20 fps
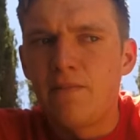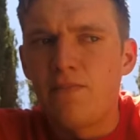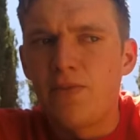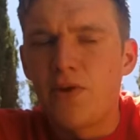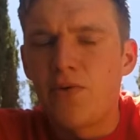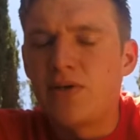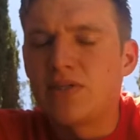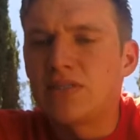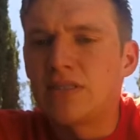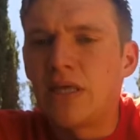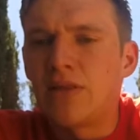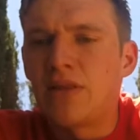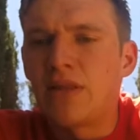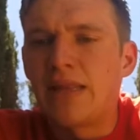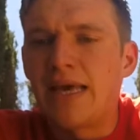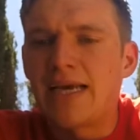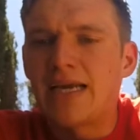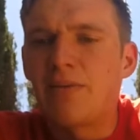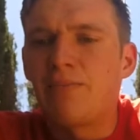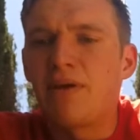there is nothing
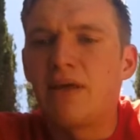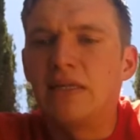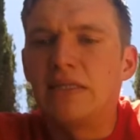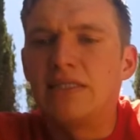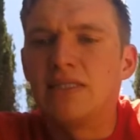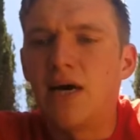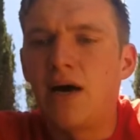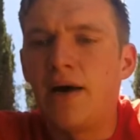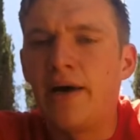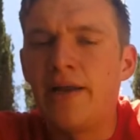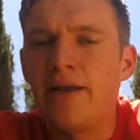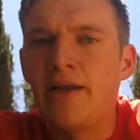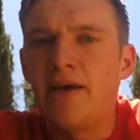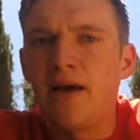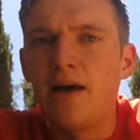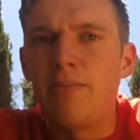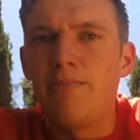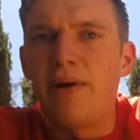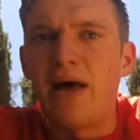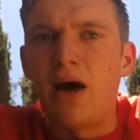that can be done
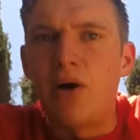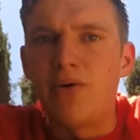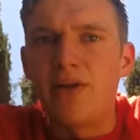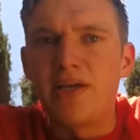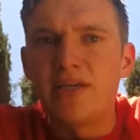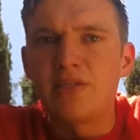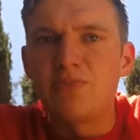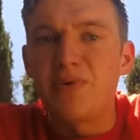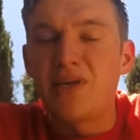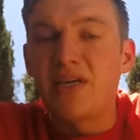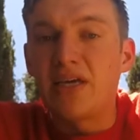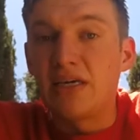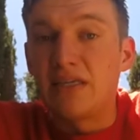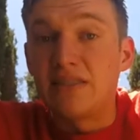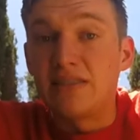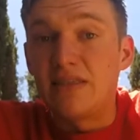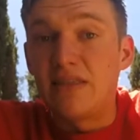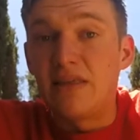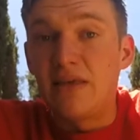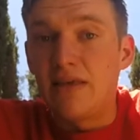about it,
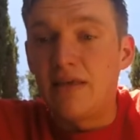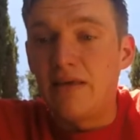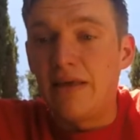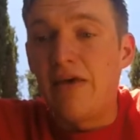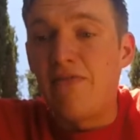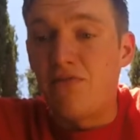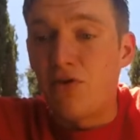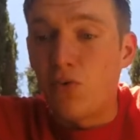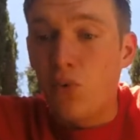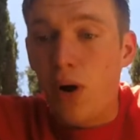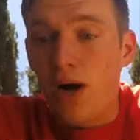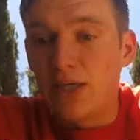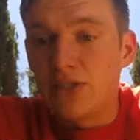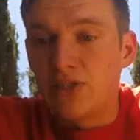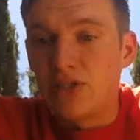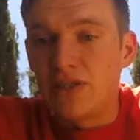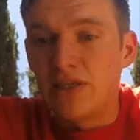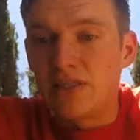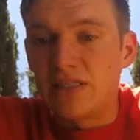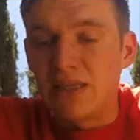because if you're
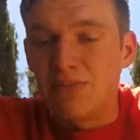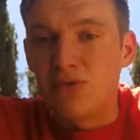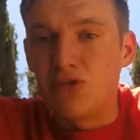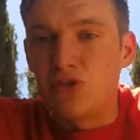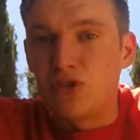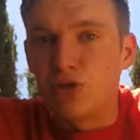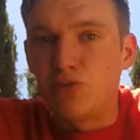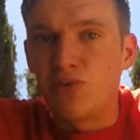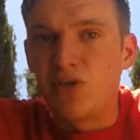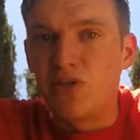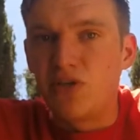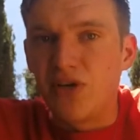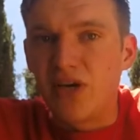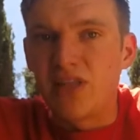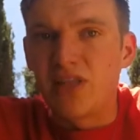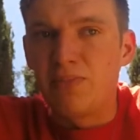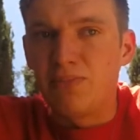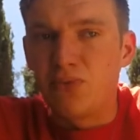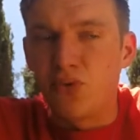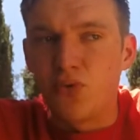watching this, I'm assuming you're
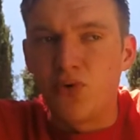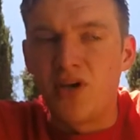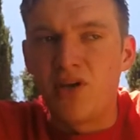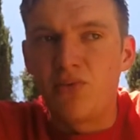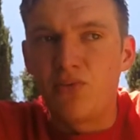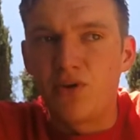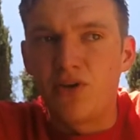at the point